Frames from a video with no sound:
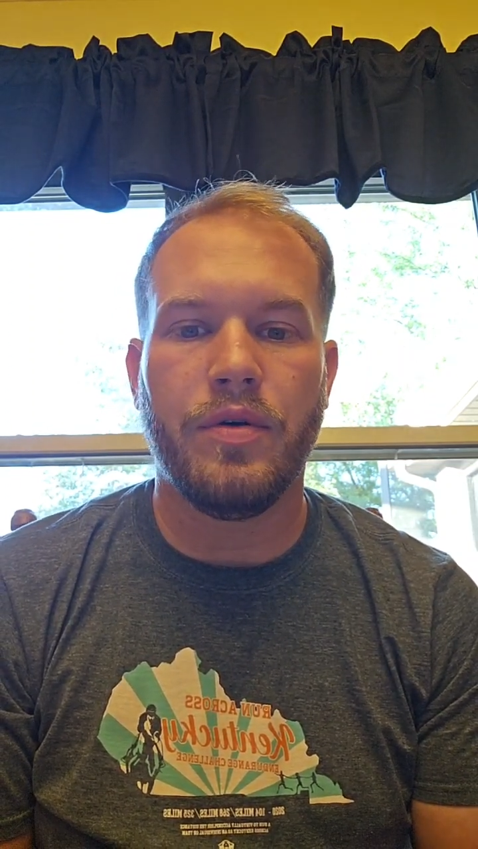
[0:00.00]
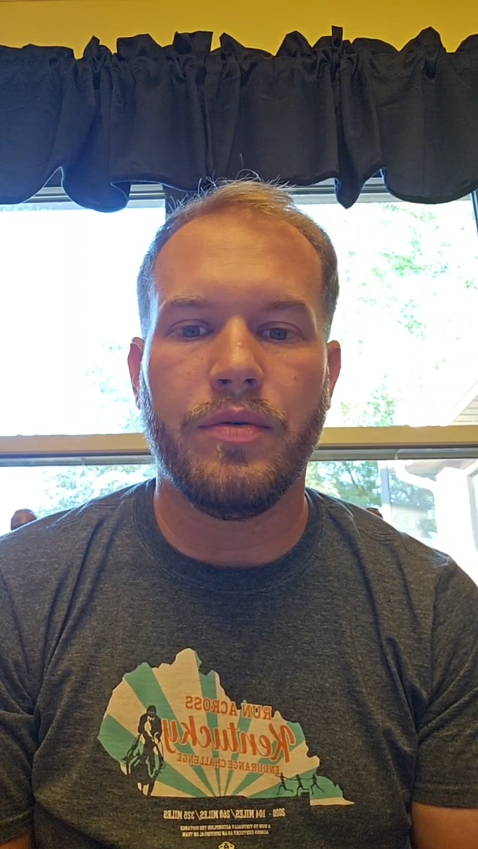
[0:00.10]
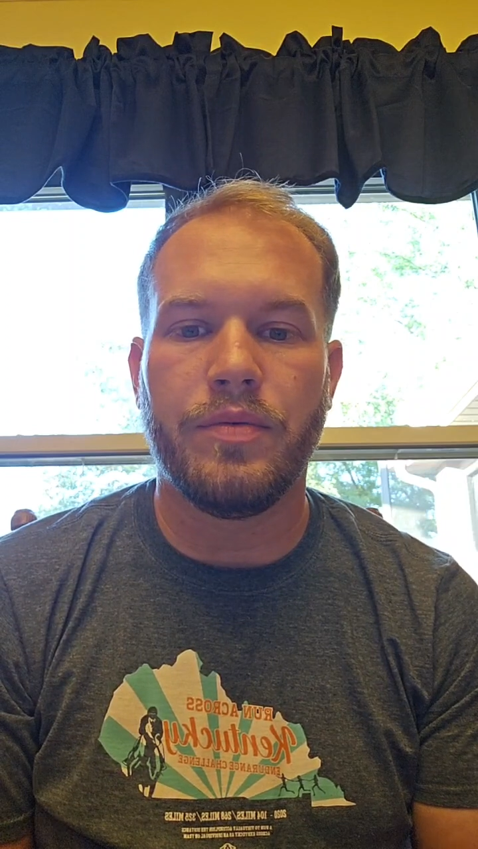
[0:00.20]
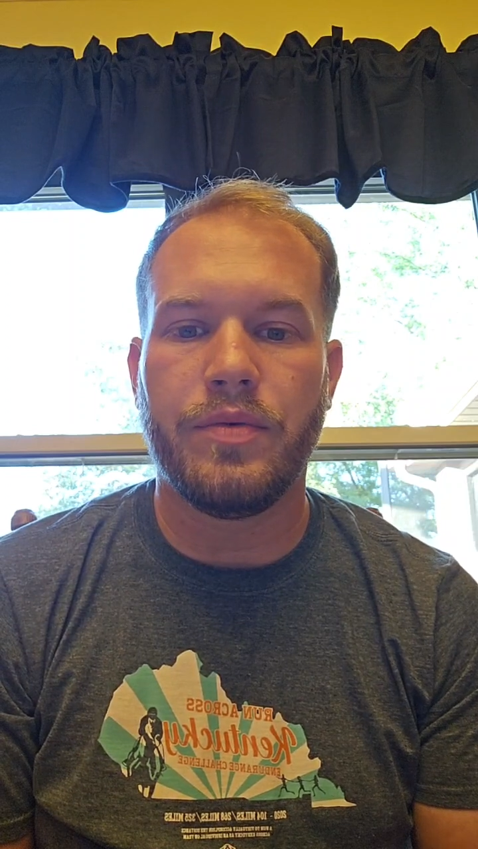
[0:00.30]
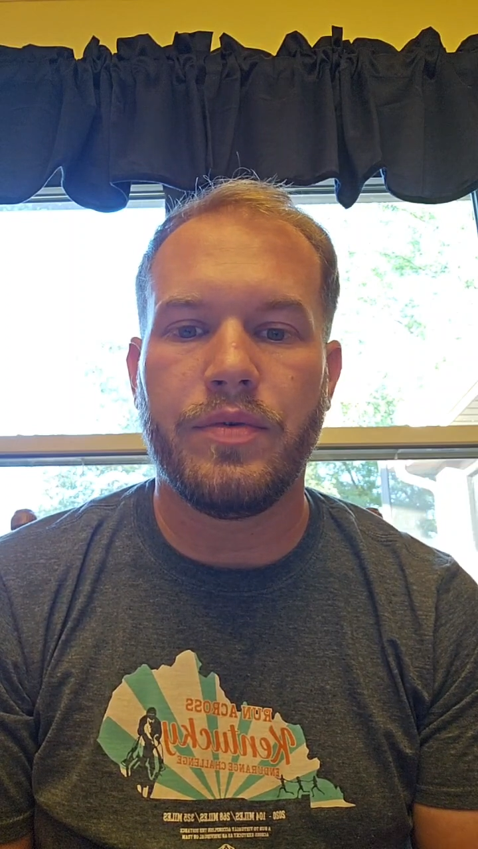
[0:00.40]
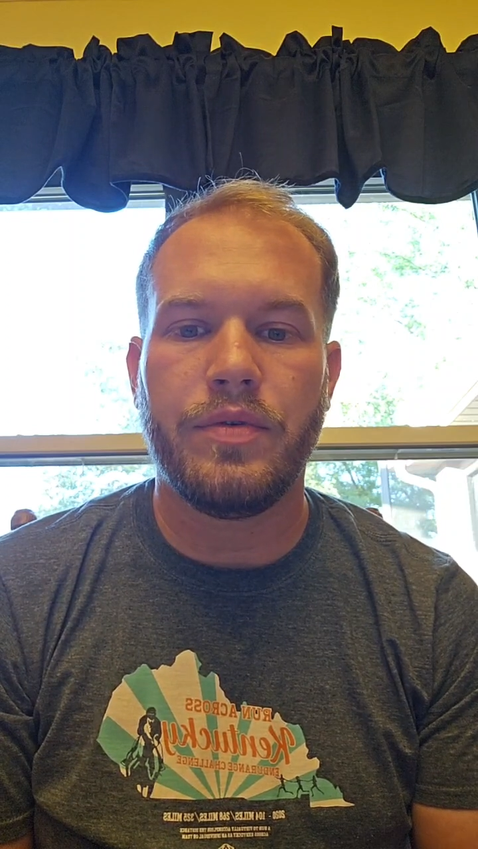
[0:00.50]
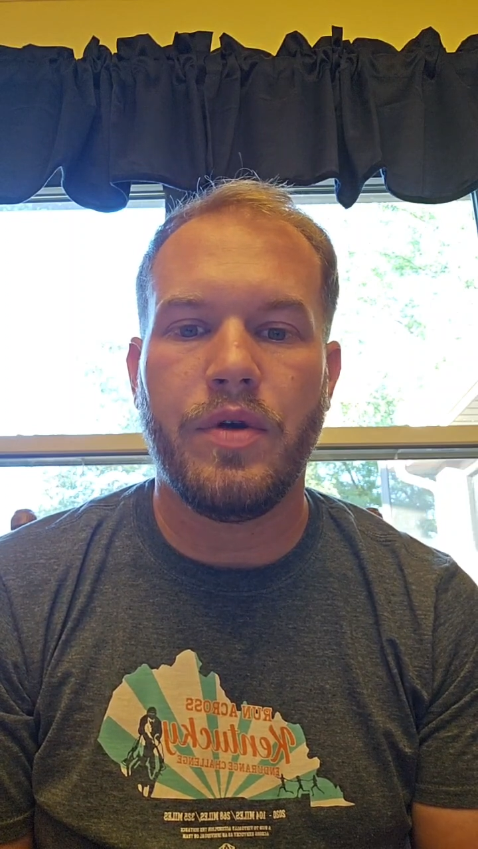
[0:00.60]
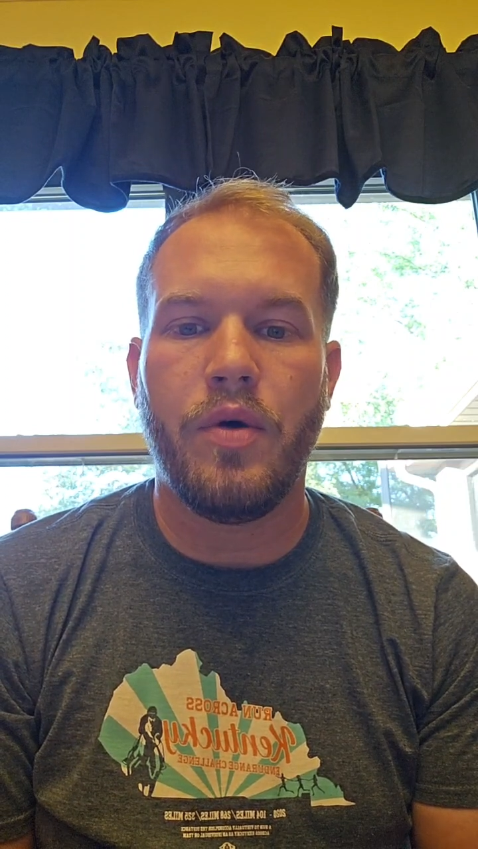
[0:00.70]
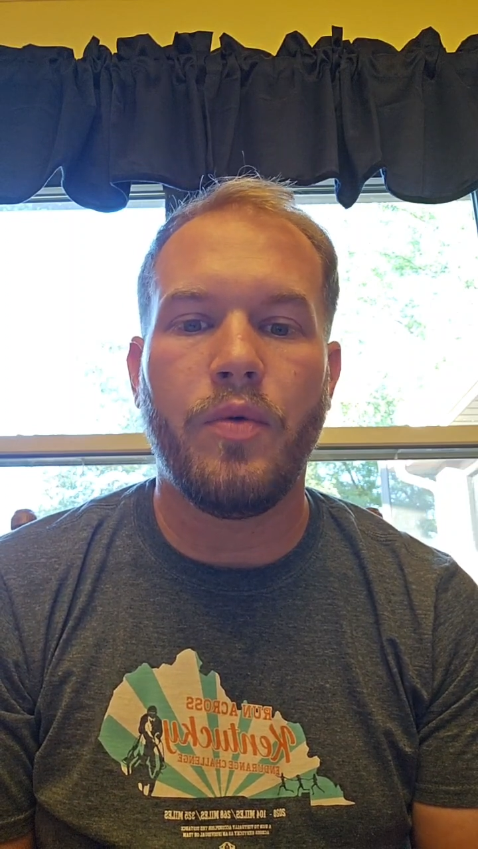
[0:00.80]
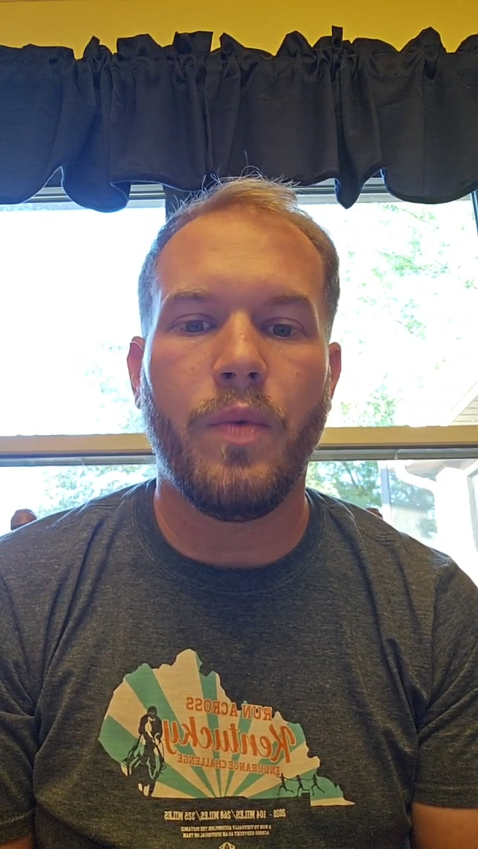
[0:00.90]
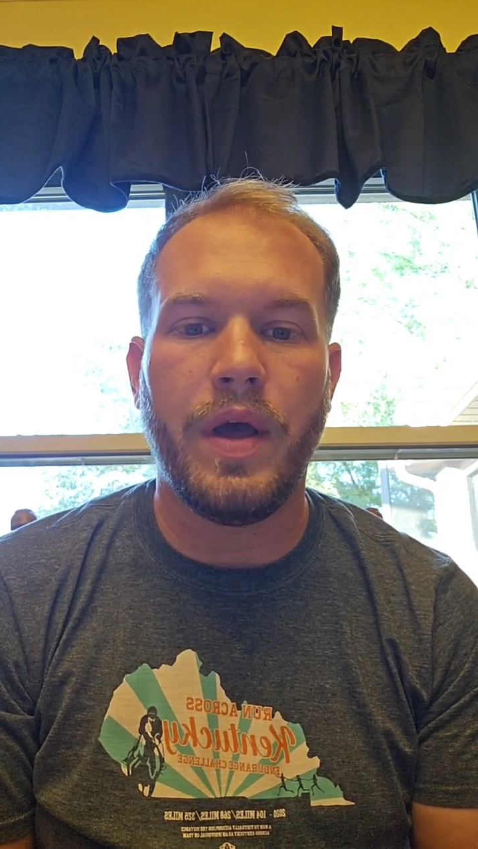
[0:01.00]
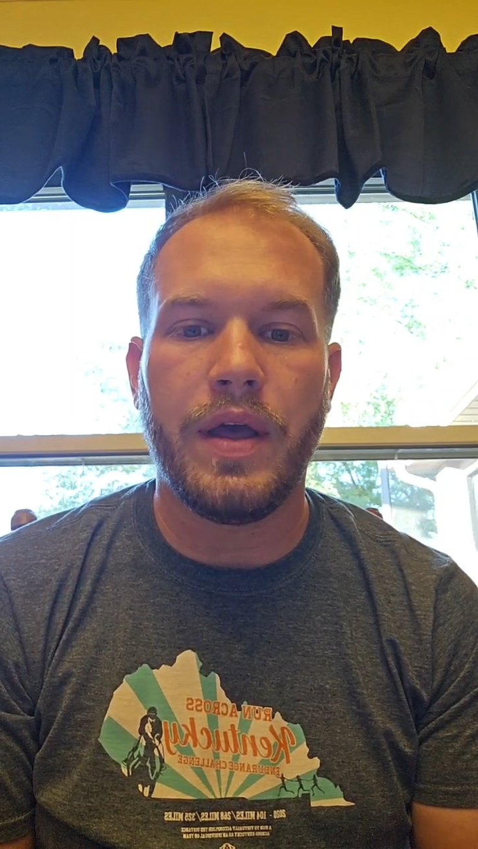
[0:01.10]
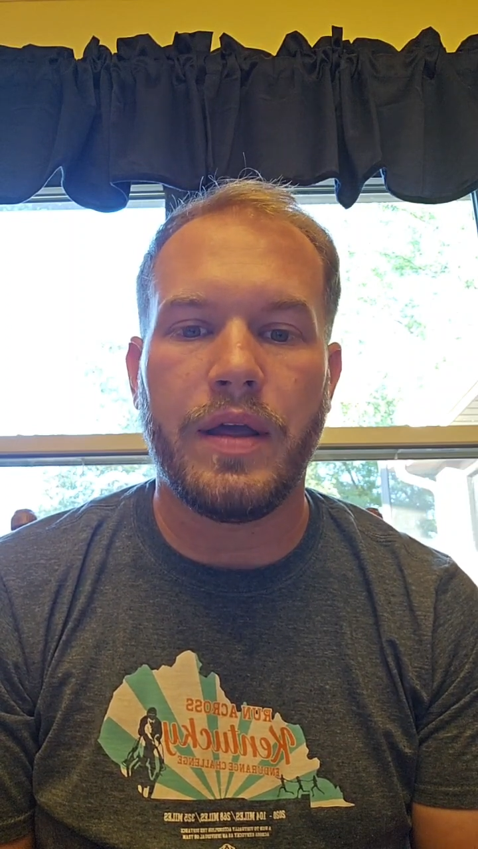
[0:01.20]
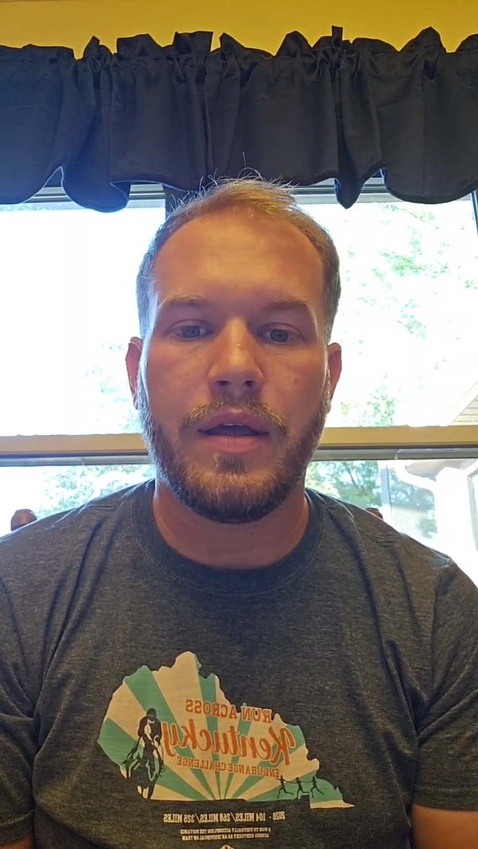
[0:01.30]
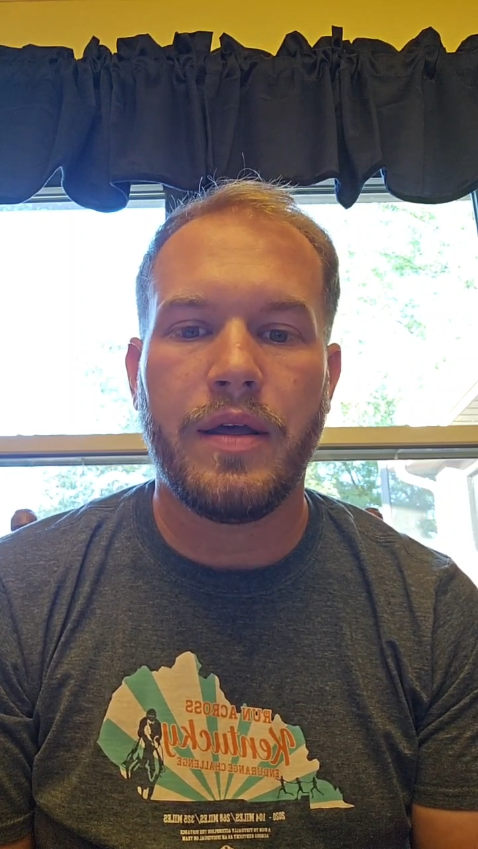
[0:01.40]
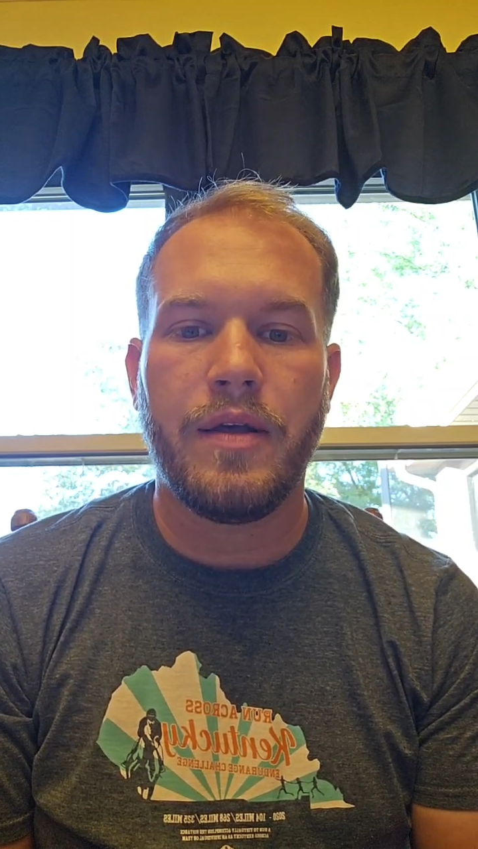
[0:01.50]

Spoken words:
own way.